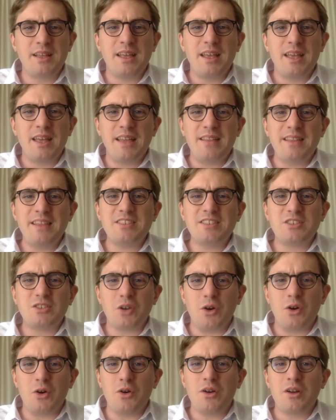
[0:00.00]
In this
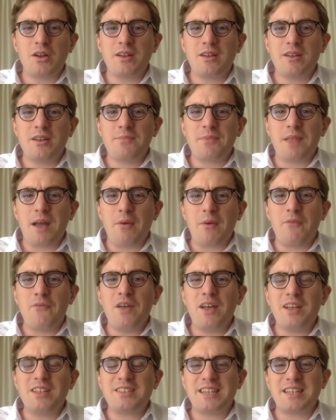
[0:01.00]
talk, I will
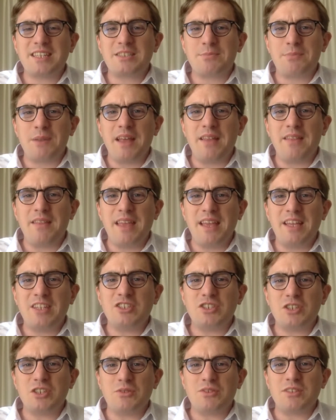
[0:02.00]
first explain the
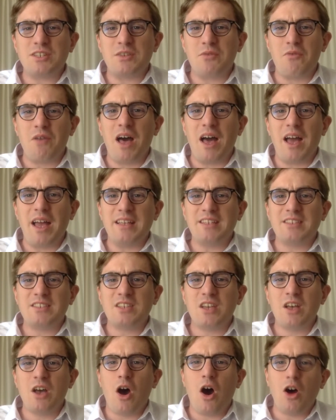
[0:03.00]
issues that arise
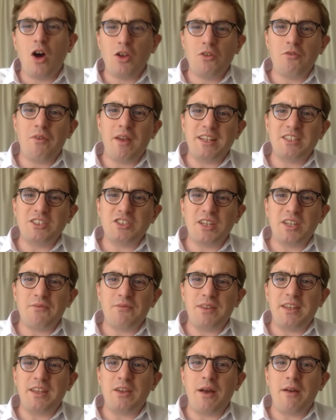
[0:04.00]
on arranging
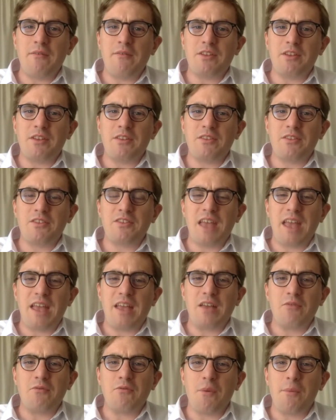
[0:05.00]
video evidence
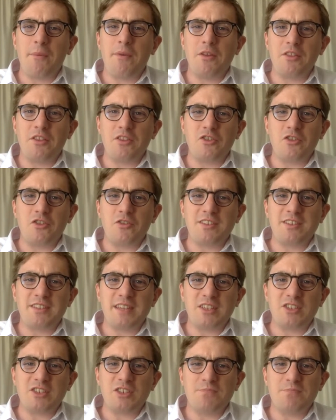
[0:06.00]
taken from another
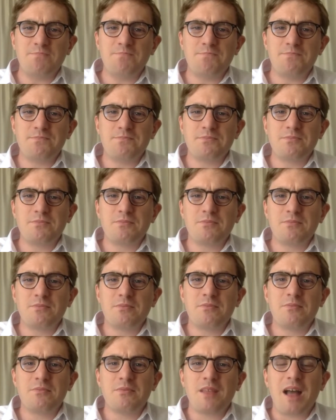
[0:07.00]
jurisdiction.
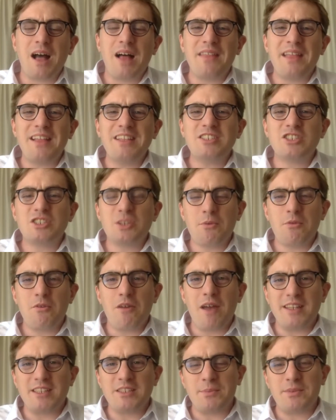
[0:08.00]
I'll then
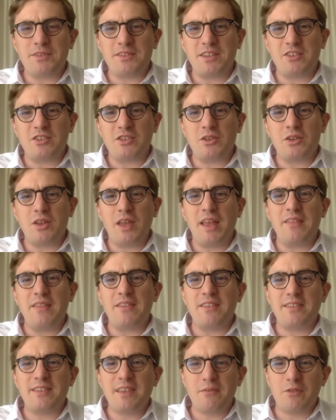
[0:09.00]
summarise the position in the
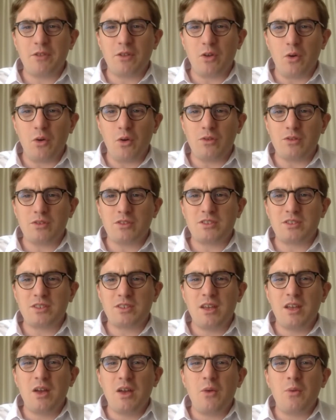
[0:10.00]
civil courts,
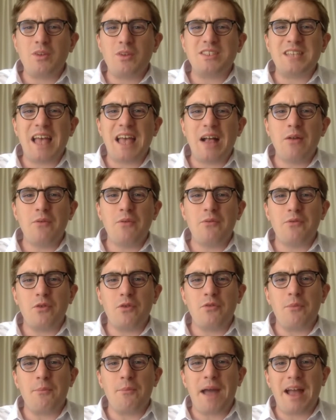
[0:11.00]
which is helpful
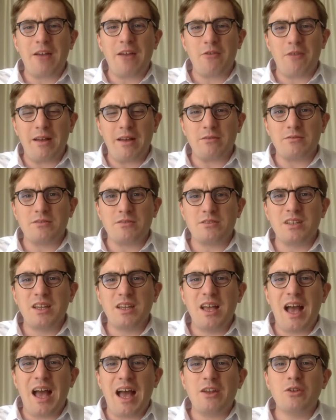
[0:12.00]
for background
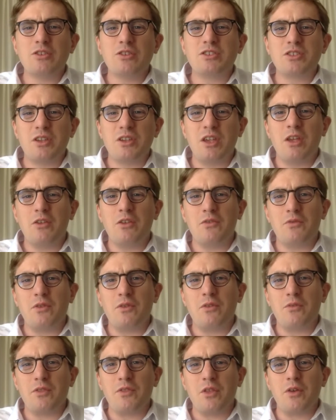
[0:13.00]
and also
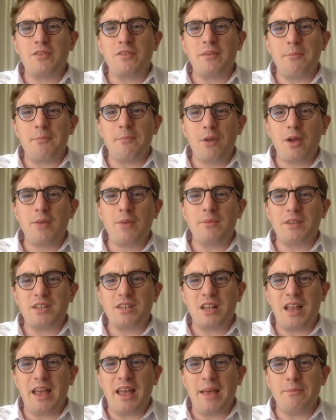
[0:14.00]
useful for those employment
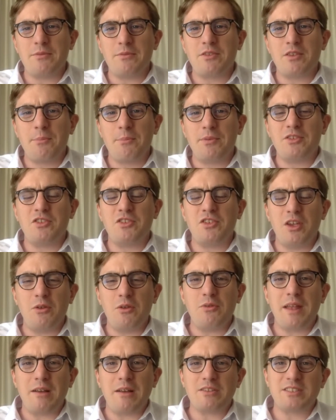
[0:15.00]
claims
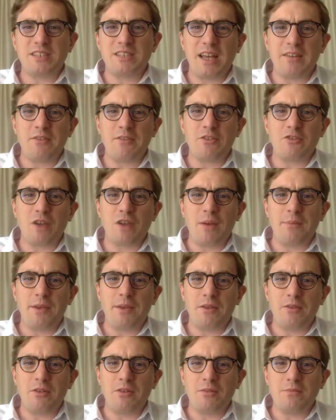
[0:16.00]
pursued outside of the
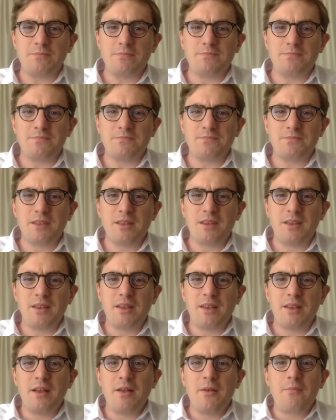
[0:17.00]
tribunal.
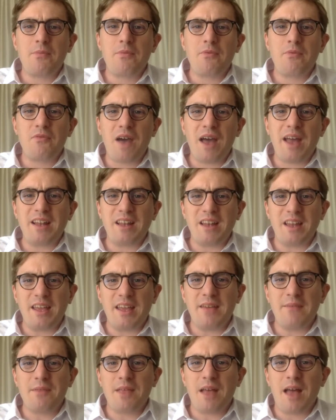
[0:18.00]

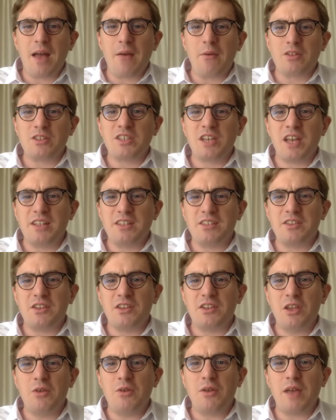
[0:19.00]
Finally, I will turn to the
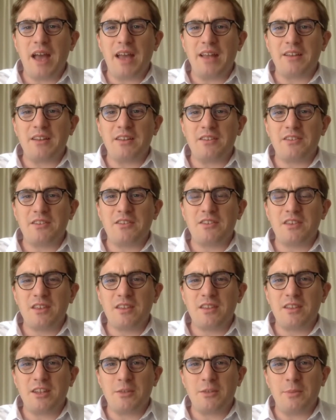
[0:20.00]
new guidance
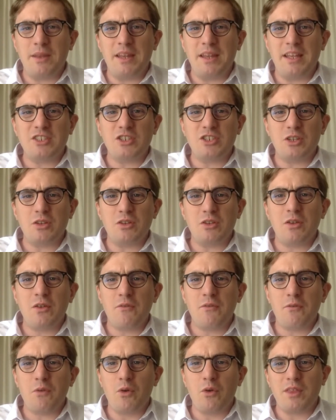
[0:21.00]
that has been issued
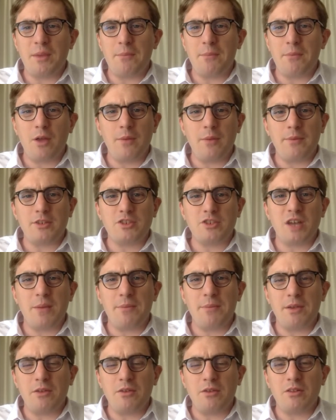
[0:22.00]
for the employment
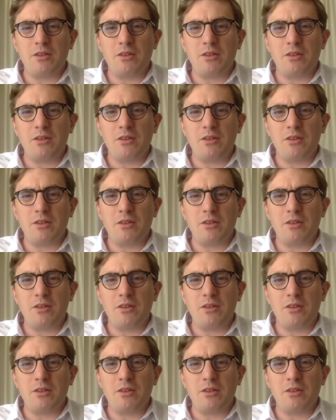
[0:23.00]
tribunal.